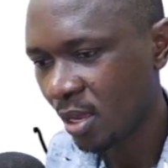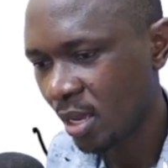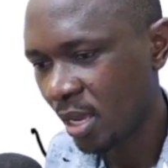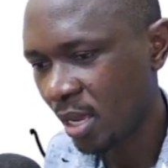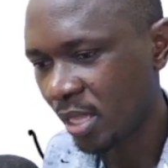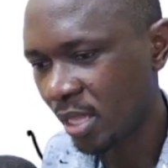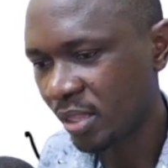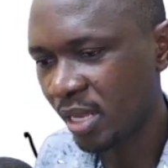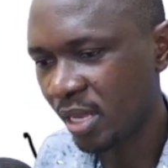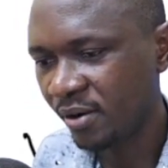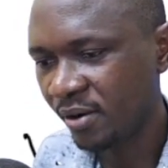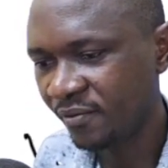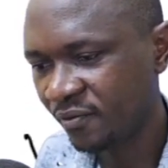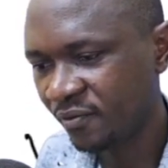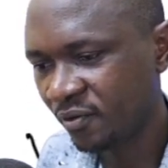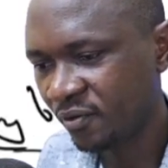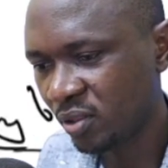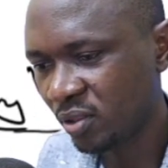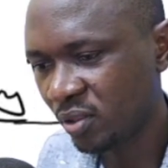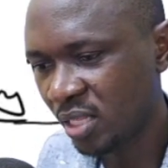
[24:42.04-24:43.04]
And then
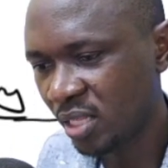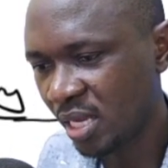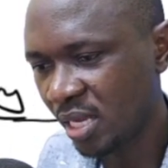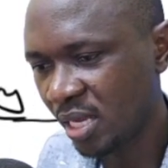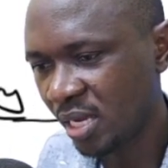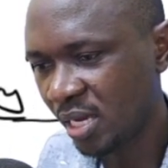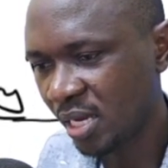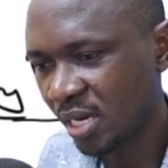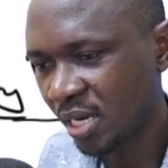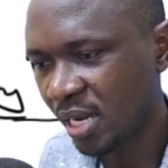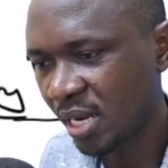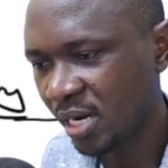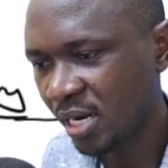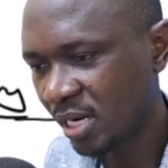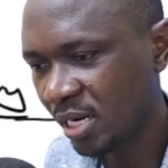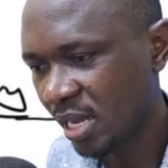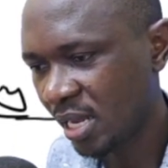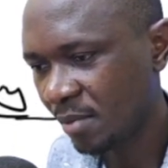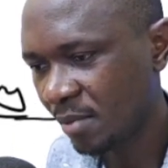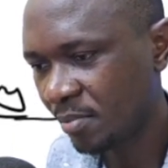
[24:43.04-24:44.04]
for the current
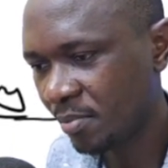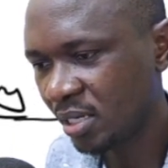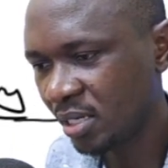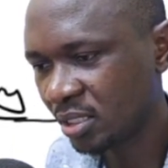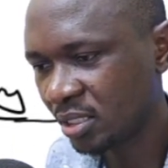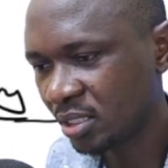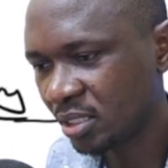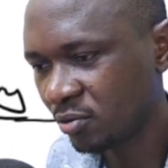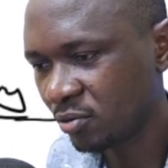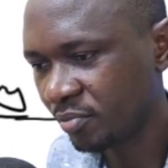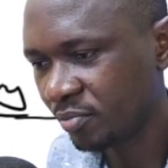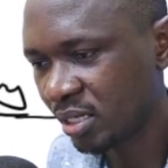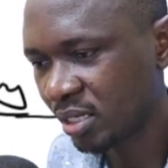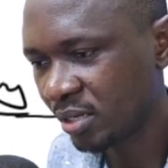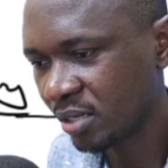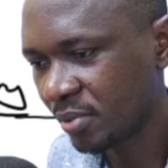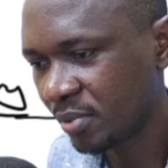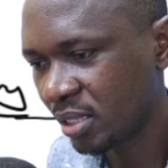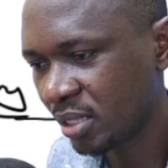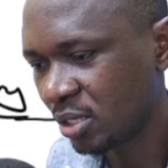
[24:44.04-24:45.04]
liabilities, we've been
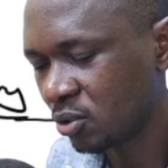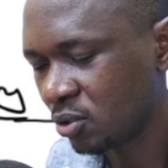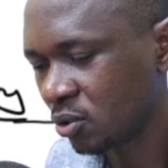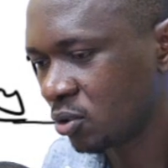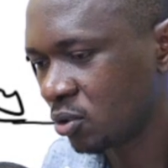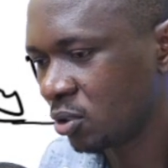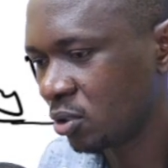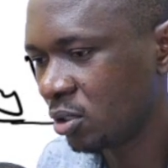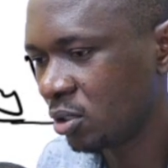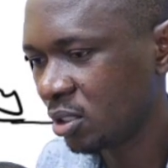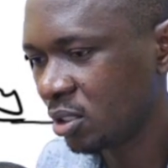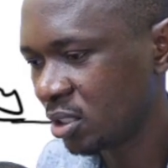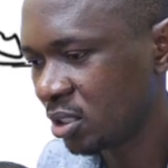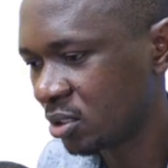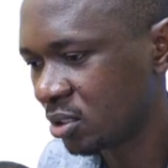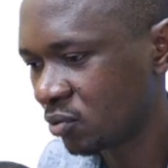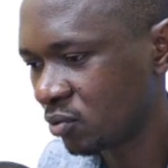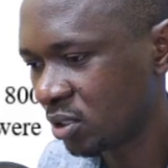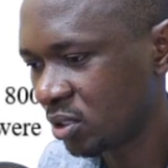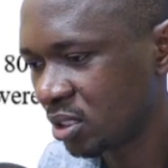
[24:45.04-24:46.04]
given the total,
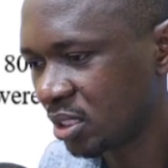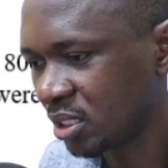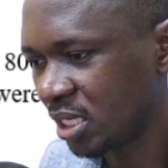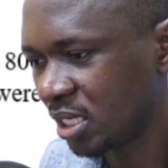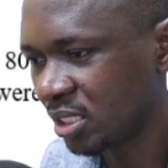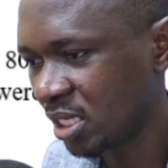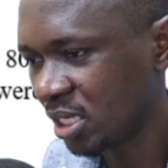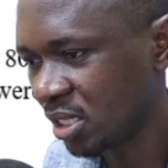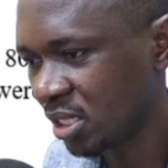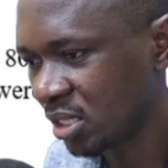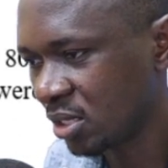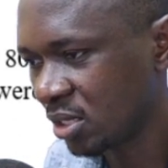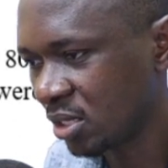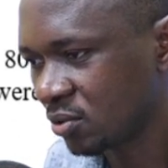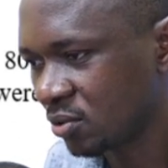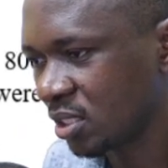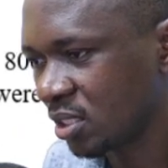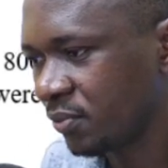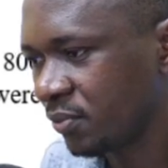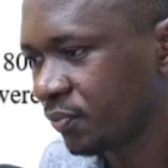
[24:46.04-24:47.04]
which is
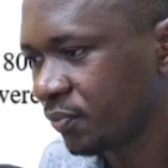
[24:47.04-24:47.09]
98,000.